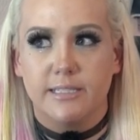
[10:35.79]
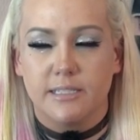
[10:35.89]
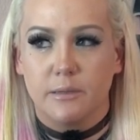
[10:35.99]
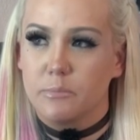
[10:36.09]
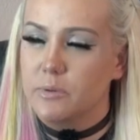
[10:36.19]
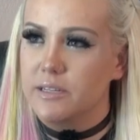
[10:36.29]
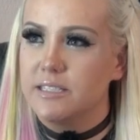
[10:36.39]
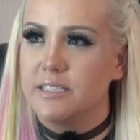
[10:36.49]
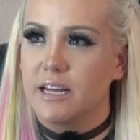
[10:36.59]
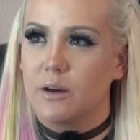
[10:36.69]

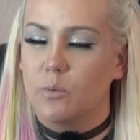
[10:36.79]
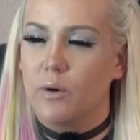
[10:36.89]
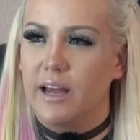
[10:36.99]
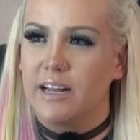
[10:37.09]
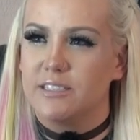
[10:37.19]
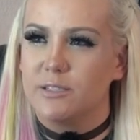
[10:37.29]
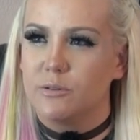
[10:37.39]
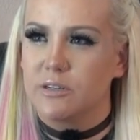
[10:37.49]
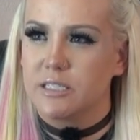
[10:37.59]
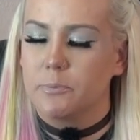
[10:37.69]
simplistic way
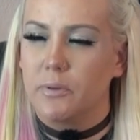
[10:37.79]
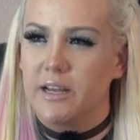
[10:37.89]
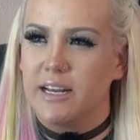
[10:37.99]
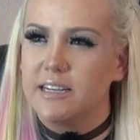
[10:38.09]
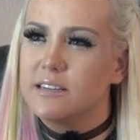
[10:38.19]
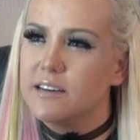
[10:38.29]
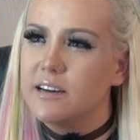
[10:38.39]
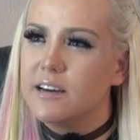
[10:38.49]
to explain it.